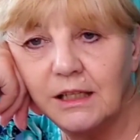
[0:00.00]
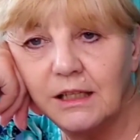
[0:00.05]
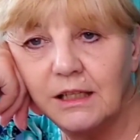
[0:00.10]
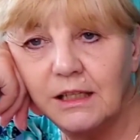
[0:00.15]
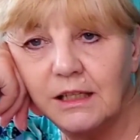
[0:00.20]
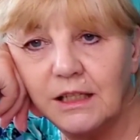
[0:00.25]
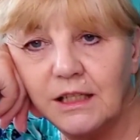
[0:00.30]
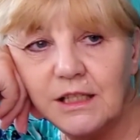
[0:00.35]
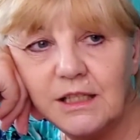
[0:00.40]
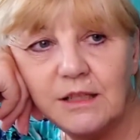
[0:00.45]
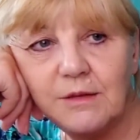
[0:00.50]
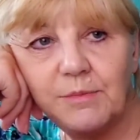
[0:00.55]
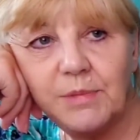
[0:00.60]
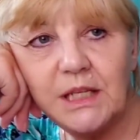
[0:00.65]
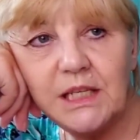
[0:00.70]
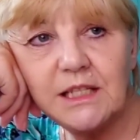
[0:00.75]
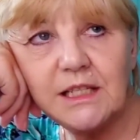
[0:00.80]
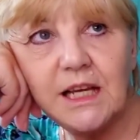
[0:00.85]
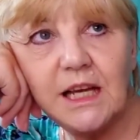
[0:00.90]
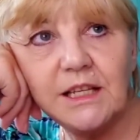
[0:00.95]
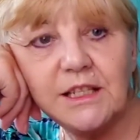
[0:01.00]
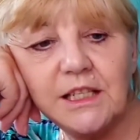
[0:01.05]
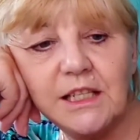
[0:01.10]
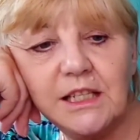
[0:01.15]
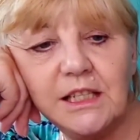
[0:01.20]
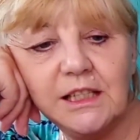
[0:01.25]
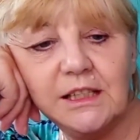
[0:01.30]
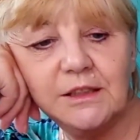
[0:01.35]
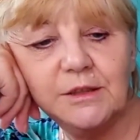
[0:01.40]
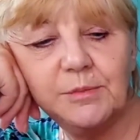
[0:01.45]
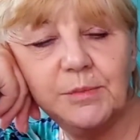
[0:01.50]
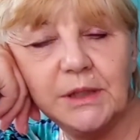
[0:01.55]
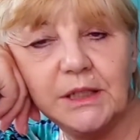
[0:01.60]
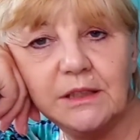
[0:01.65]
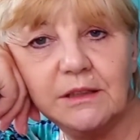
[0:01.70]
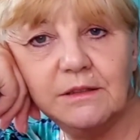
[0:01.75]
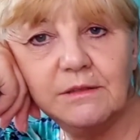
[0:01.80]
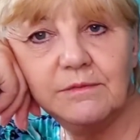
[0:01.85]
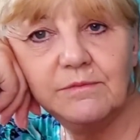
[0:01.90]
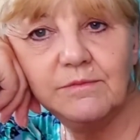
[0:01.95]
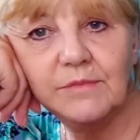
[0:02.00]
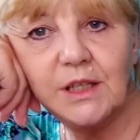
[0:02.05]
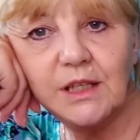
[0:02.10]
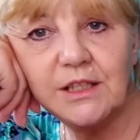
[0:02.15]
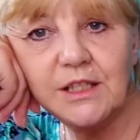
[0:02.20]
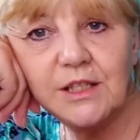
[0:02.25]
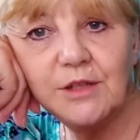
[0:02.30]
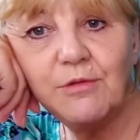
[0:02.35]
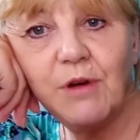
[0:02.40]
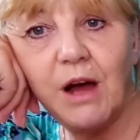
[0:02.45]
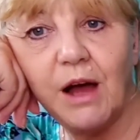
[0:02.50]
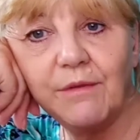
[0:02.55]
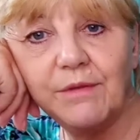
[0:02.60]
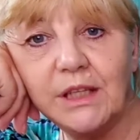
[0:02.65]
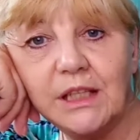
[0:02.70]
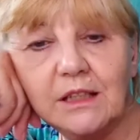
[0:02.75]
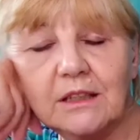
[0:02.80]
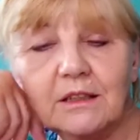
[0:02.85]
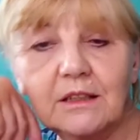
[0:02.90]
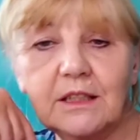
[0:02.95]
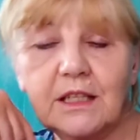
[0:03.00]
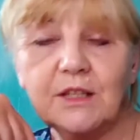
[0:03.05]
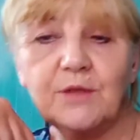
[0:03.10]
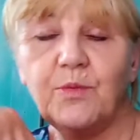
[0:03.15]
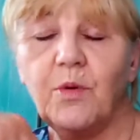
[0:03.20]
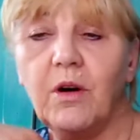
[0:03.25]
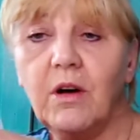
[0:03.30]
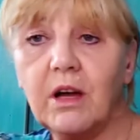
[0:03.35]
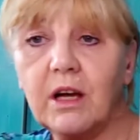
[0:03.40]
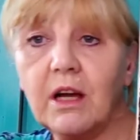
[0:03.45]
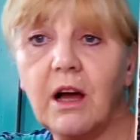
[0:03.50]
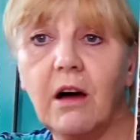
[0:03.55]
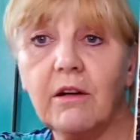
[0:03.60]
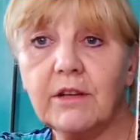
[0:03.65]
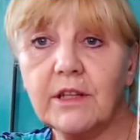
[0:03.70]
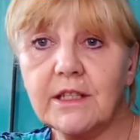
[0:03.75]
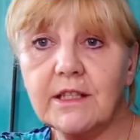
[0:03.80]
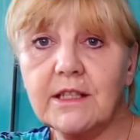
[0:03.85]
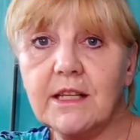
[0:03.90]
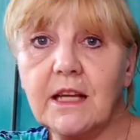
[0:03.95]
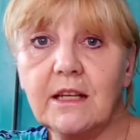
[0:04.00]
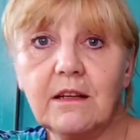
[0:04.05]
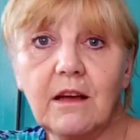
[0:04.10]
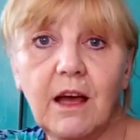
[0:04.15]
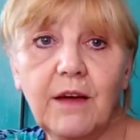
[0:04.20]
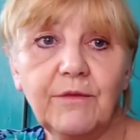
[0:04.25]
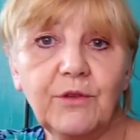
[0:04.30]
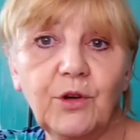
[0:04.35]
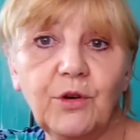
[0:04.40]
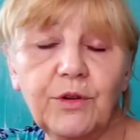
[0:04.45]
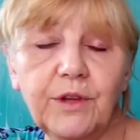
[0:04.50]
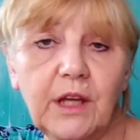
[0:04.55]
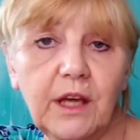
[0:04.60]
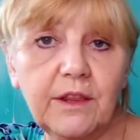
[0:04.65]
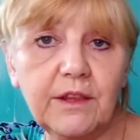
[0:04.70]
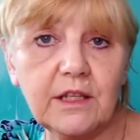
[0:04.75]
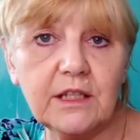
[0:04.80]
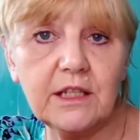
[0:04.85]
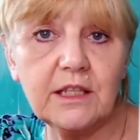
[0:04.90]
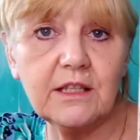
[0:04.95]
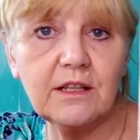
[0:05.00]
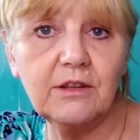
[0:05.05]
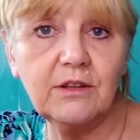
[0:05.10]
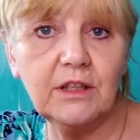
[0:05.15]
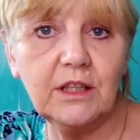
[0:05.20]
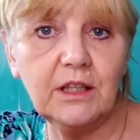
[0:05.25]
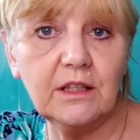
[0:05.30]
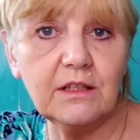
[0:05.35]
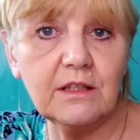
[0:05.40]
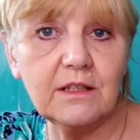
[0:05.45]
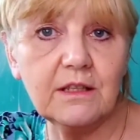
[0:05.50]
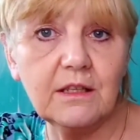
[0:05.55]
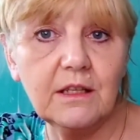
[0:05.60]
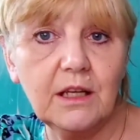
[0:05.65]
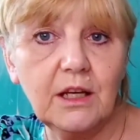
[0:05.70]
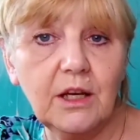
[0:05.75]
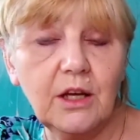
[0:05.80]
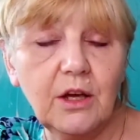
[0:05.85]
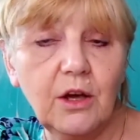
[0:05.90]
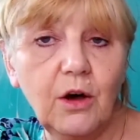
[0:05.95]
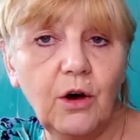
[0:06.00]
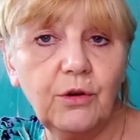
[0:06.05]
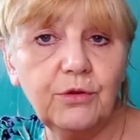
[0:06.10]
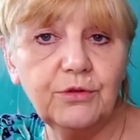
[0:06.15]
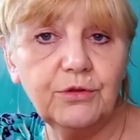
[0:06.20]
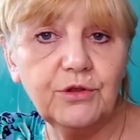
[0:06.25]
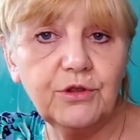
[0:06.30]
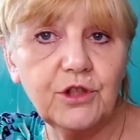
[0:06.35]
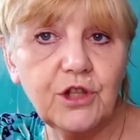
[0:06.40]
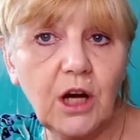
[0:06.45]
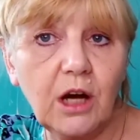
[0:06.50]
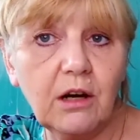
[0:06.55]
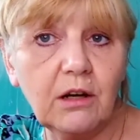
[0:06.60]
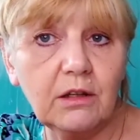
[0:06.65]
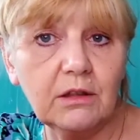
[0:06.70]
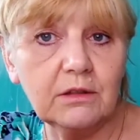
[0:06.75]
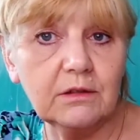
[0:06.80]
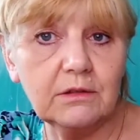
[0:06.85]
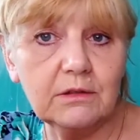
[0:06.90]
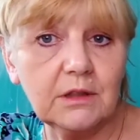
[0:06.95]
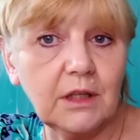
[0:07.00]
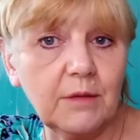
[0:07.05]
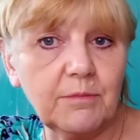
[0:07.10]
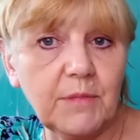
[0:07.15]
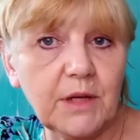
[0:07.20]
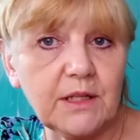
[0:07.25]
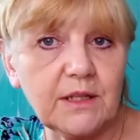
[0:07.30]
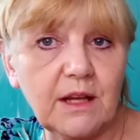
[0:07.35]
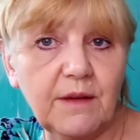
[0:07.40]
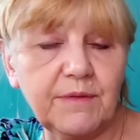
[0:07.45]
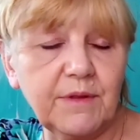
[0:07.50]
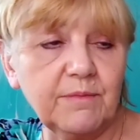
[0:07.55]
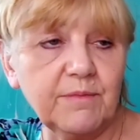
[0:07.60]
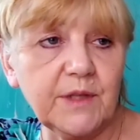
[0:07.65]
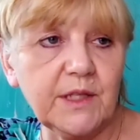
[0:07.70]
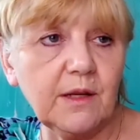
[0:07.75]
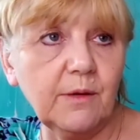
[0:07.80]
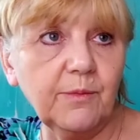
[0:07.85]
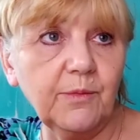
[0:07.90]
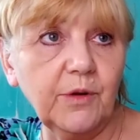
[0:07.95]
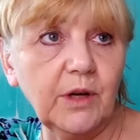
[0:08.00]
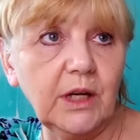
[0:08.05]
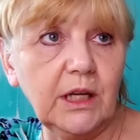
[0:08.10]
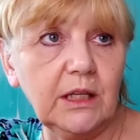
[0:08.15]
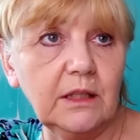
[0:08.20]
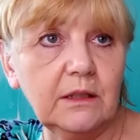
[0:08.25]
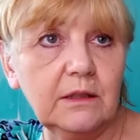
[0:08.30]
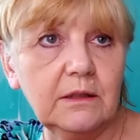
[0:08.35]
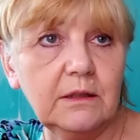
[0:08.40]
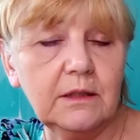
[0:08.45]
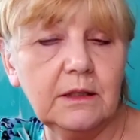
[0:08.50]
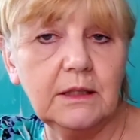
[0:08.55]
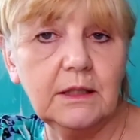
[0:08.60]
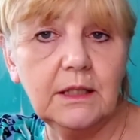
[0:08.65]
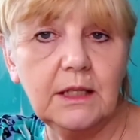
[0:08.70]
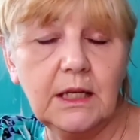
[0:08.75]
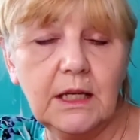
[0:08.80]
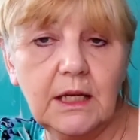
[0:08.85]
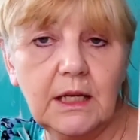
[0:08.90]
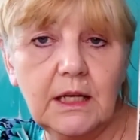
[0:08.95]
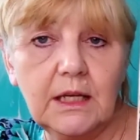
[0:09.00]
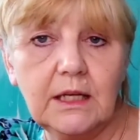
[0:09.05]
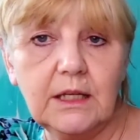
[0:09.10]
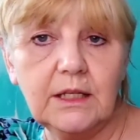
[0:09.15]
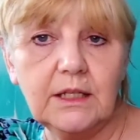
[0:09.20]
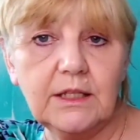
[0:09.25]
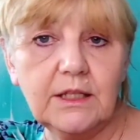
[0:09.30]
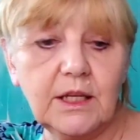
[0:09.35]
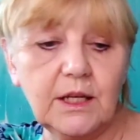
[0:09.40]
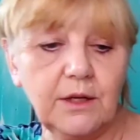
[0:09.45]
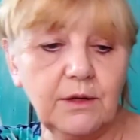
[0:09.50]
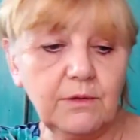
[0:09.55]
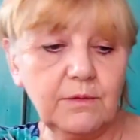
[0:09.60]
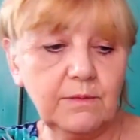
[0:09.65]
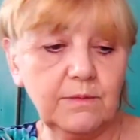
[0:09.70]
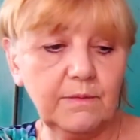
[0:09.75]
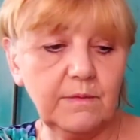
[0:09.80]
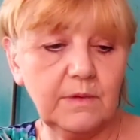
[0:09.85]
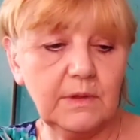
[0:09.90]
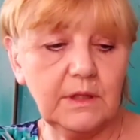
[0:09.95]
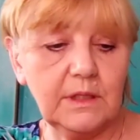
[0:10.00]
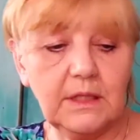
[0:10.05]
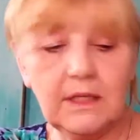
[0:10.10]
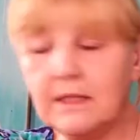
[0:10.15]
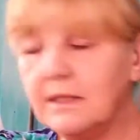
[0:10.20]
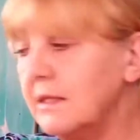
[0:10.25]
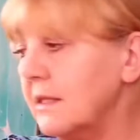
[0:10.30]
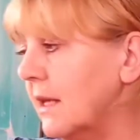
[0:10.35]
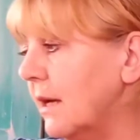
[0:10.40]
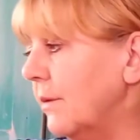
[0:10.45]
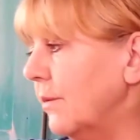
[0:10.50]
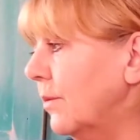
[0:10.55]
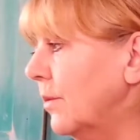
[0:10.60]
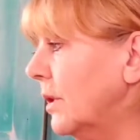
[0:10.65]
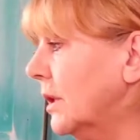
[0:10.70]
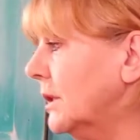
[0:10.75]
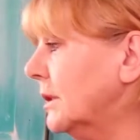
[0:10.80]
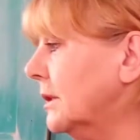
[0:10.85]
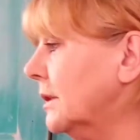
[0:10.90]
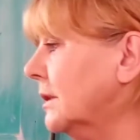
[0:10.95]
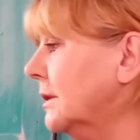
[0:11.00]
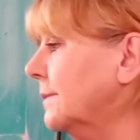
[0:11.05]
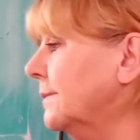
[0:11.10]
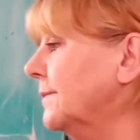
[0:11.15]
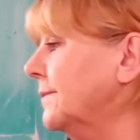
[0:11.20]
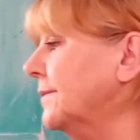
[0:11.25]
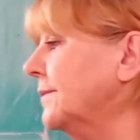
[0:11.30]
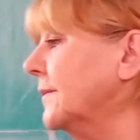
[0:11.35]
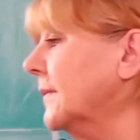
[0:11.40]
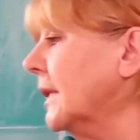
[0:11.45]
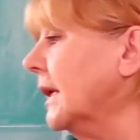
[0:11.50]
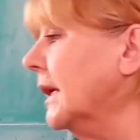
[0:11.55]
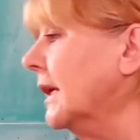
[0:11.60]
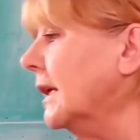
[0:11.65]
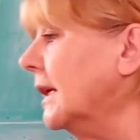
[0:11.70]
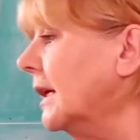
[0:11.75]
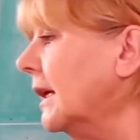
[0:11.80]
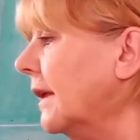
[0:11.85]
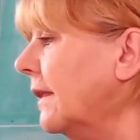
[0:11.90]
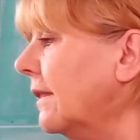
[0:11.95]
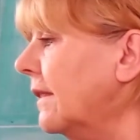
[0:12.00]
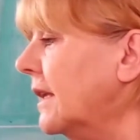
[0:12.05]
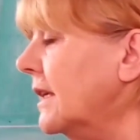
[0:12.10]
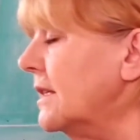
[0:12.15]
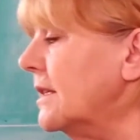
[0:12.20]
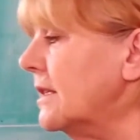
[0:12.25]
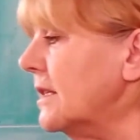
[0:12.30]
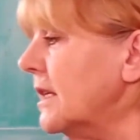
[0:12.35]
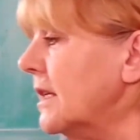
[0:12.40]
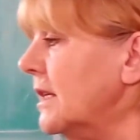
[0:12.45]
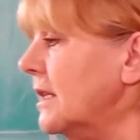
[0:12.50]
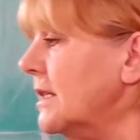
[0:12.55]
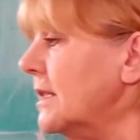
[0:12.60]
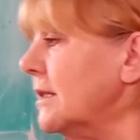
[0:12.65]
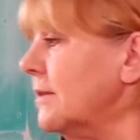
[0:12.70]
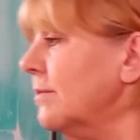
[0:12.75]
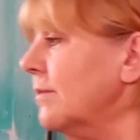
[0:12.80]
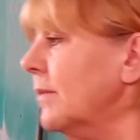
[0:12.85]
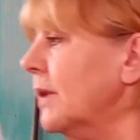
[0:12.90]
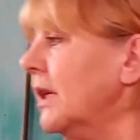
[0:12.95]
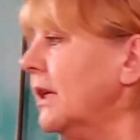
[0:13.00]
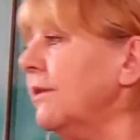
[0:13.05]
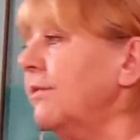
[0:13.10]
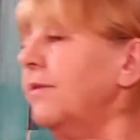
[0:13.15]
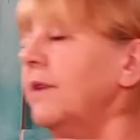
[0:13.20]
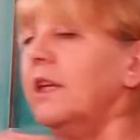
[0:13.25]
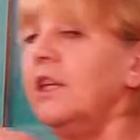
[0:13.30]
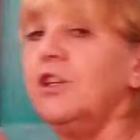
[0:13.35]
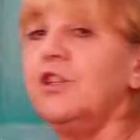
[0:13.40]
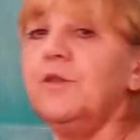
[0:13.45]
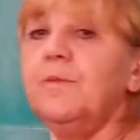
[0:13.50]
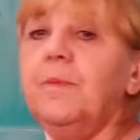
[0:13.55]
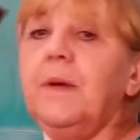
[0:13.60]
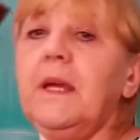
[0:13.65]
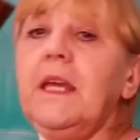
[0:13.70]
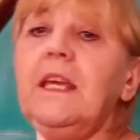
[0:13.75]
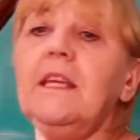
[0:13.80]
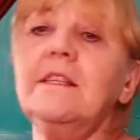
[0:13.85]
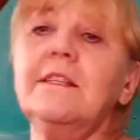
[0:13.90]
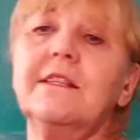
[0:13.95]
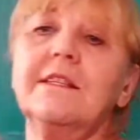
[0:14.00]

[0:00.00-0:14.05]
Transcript: And it's a bit tatty now, but I still have it. That's why I can't understand I haven't got the other designs on chart I must have them somewhere. So that's that one. And this is my finished piece.